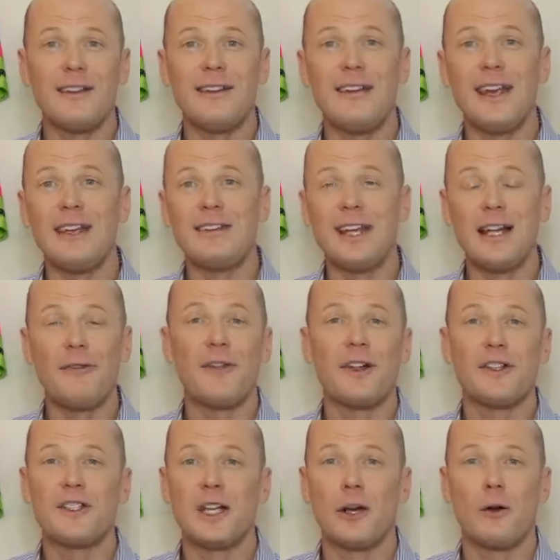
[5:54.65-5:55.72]
the day 10th
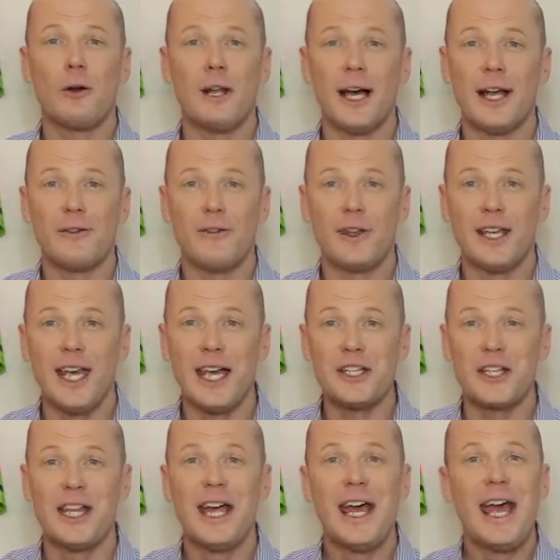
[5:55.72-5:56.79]
on general
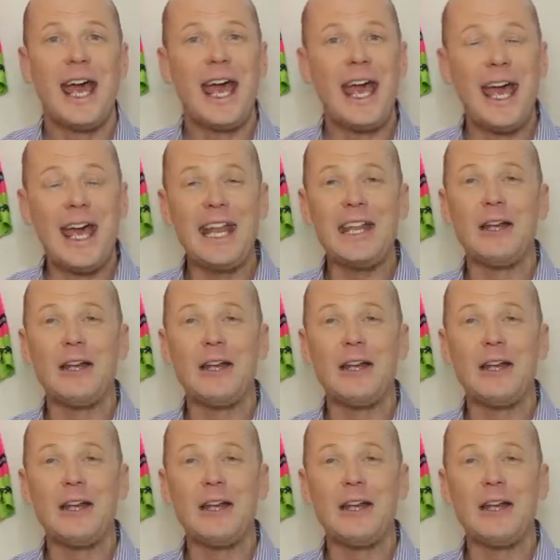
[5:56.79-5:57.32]
classification, and